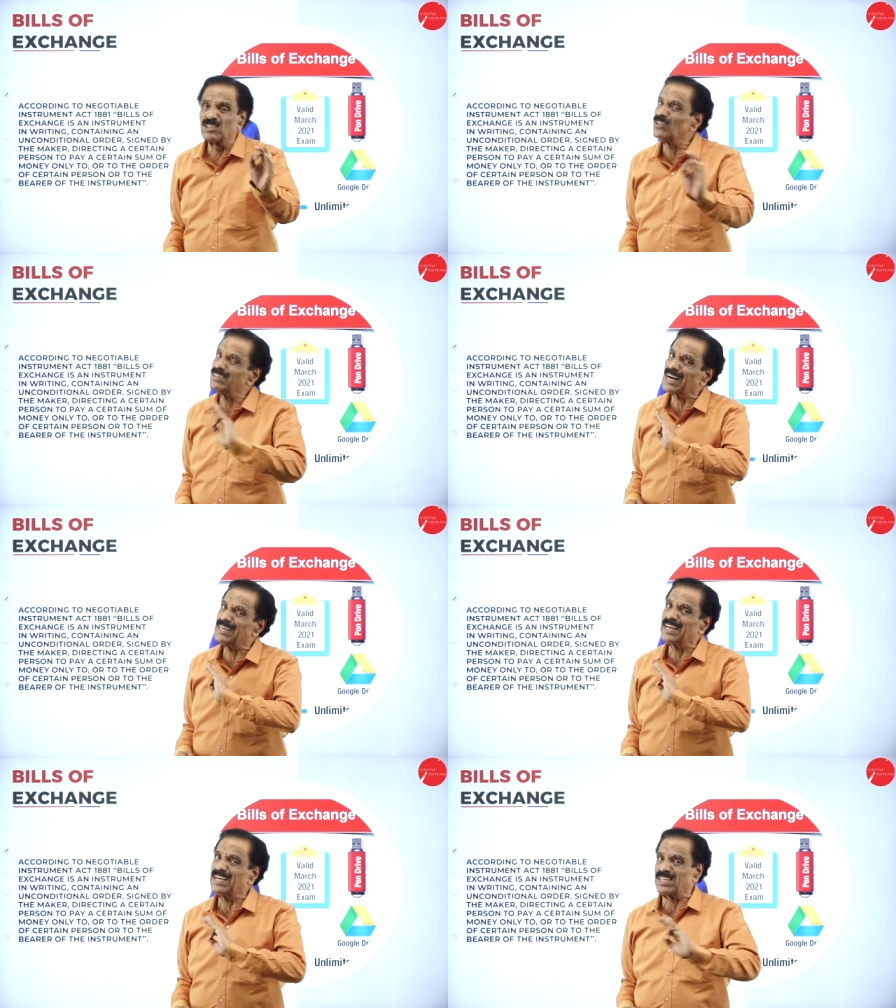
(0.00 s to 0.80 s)
no
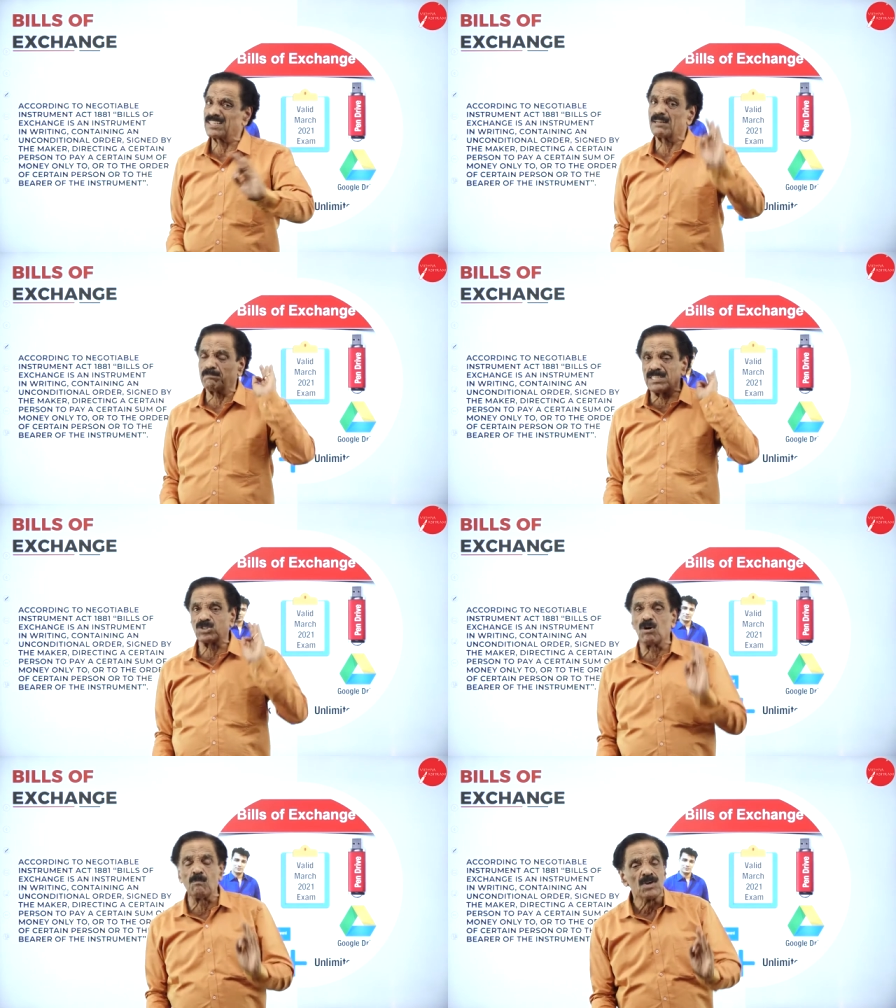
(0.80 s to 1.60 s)
condition. That
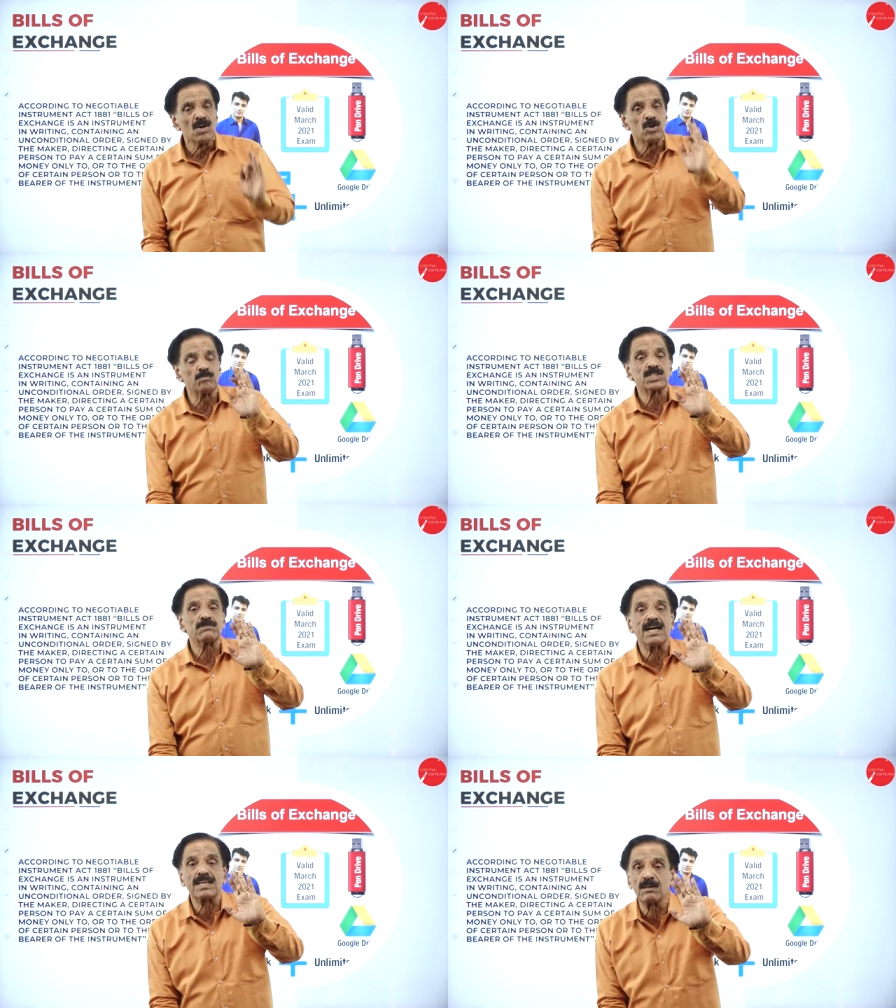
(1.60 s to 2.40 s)
means no, you must
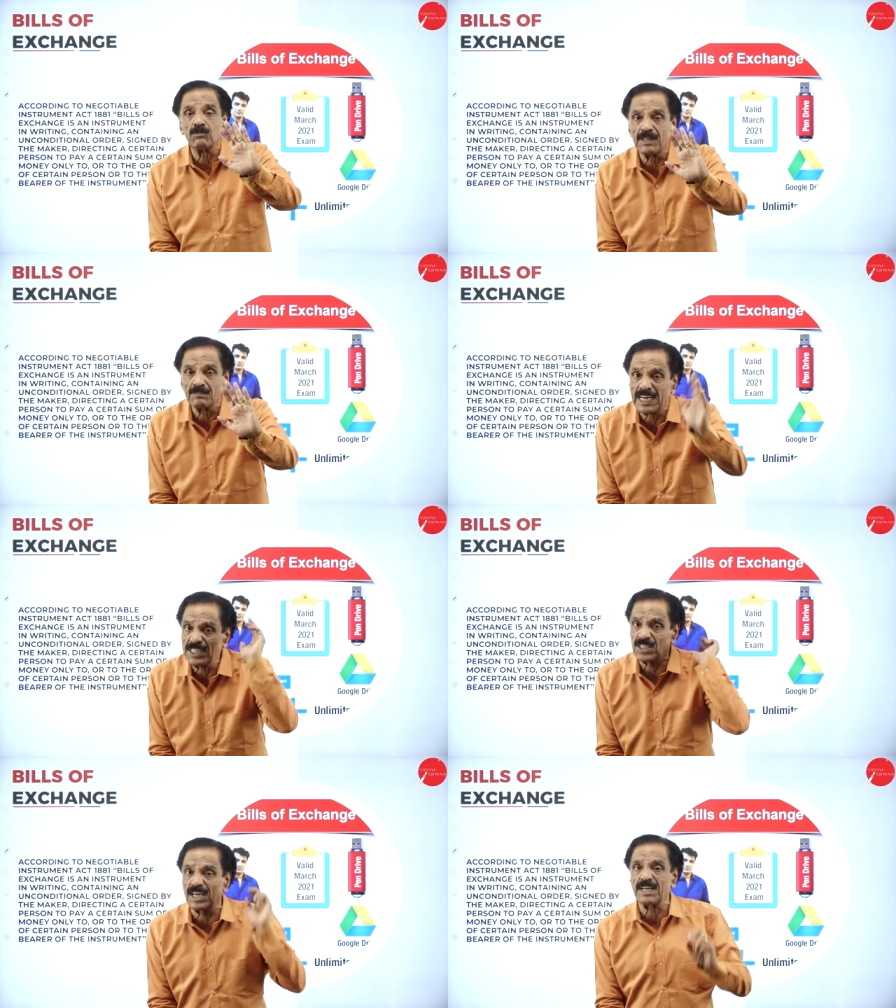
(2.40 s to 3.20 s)
wear the white
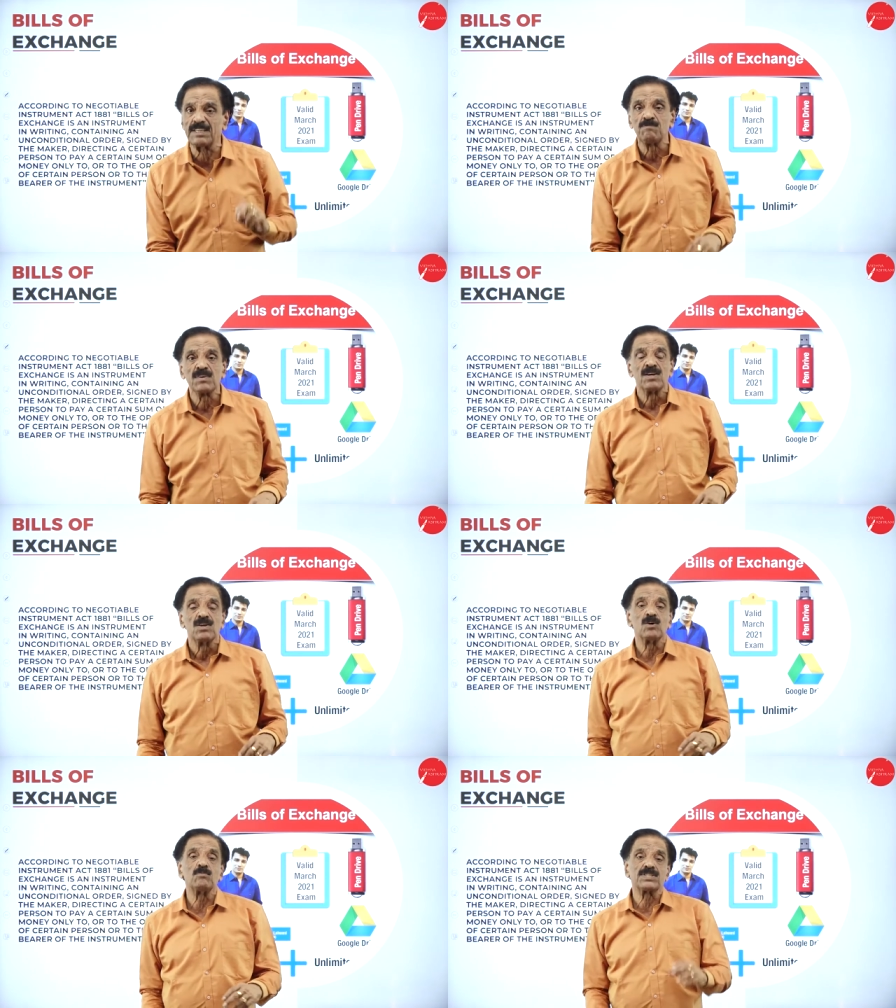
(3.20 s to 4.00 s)
shirt.
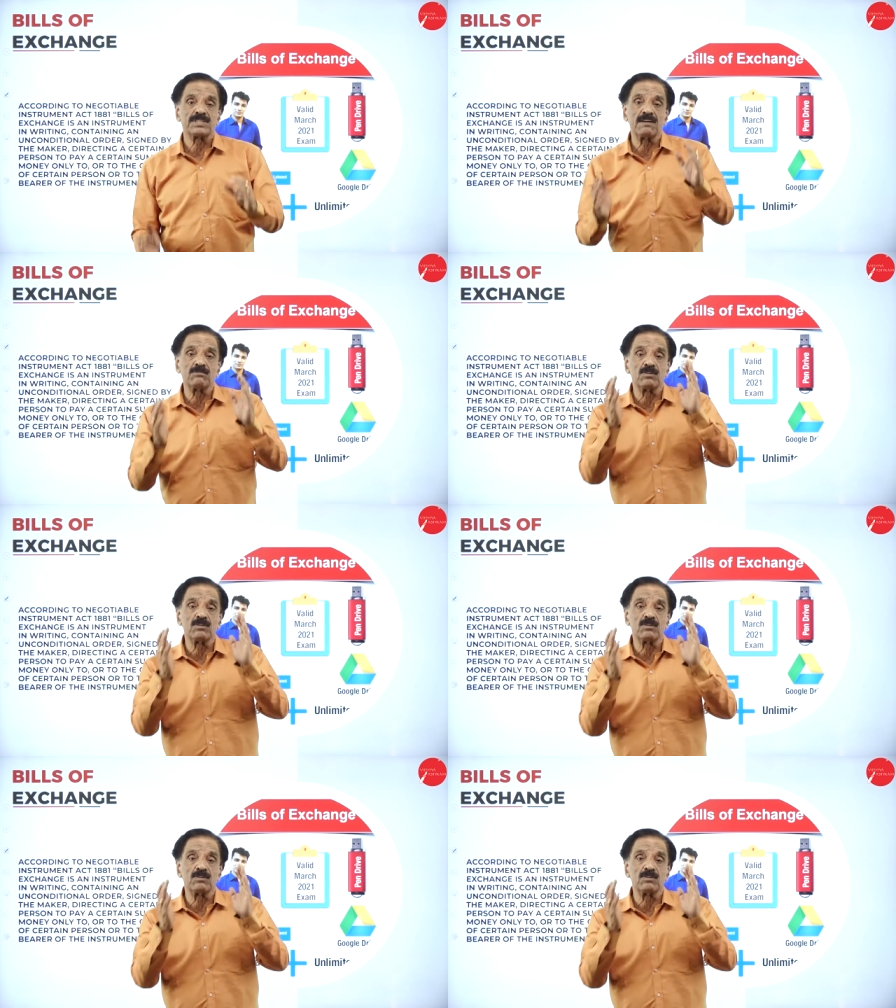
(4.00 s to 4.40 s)
You must have,